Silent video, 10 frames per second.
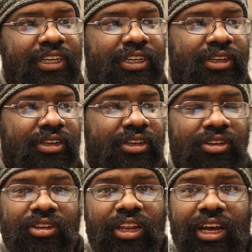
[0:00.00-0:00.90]
and
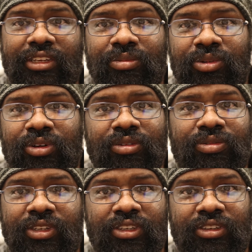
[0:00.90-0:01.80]
there's lots more
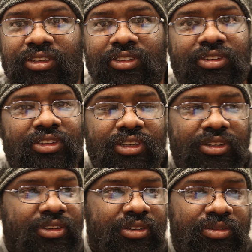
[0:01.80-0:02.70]
physicists that
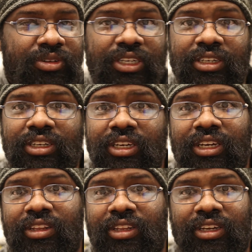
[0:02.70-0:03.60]
you can read
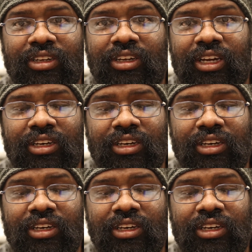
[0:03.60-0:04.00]
that